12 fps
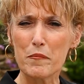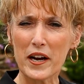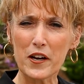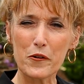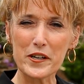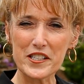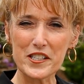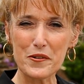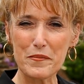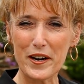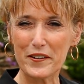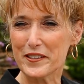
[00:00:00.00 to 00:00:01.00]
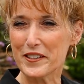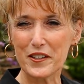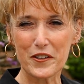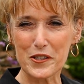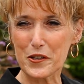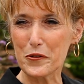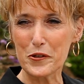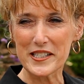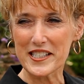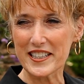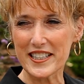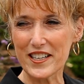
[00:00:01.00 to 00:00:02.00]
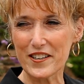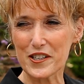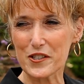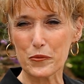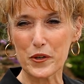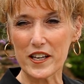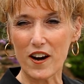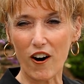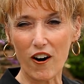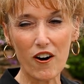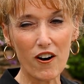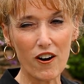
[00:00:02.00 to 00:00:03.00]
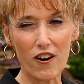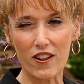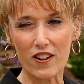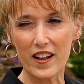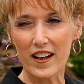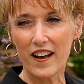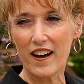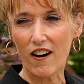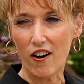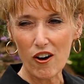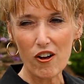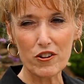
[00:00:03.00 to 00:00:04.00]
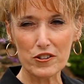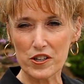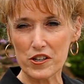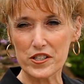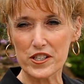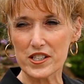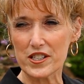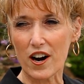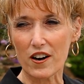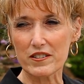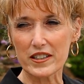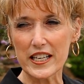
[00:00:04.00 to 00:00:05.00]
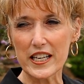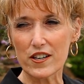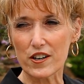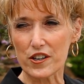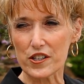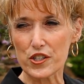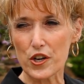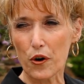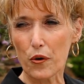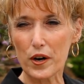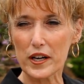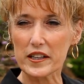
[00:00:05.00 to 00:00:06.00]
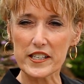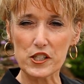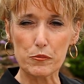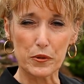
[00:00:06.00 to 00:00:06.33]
My question about, you know, is who is a leader is we all. All nurses are leaders, or at least